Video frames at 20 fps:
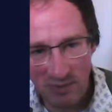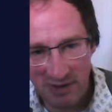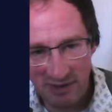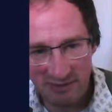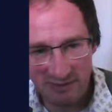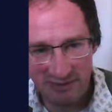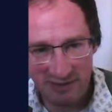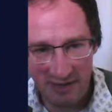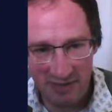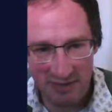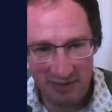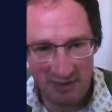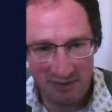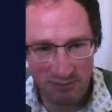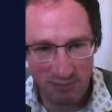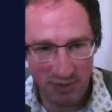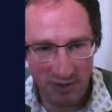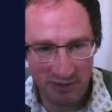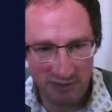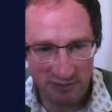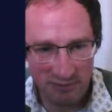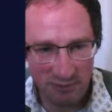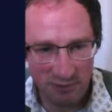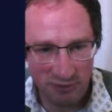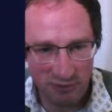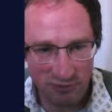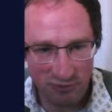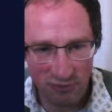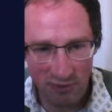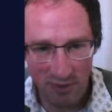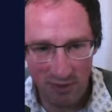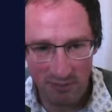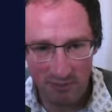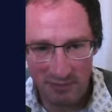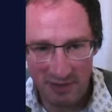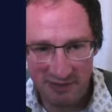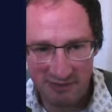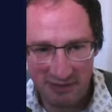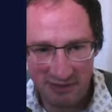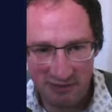can say that this person was from,
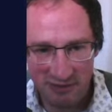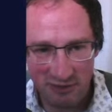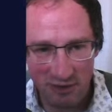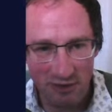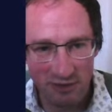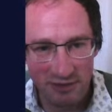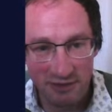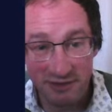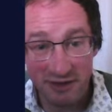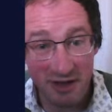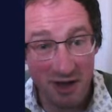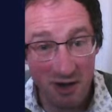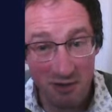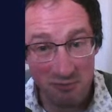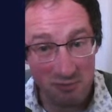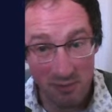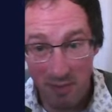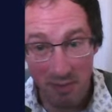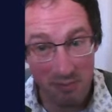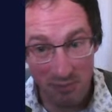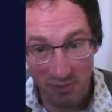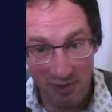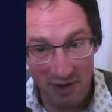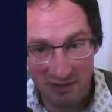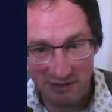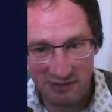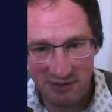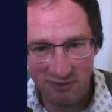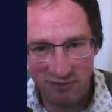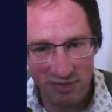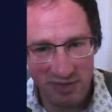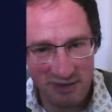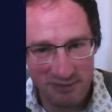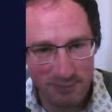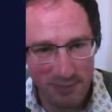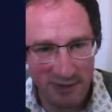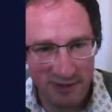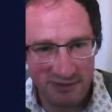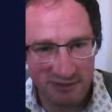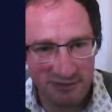let's say, Scotland. I can't remember actually for this
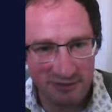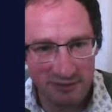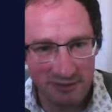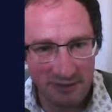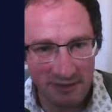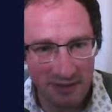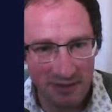person.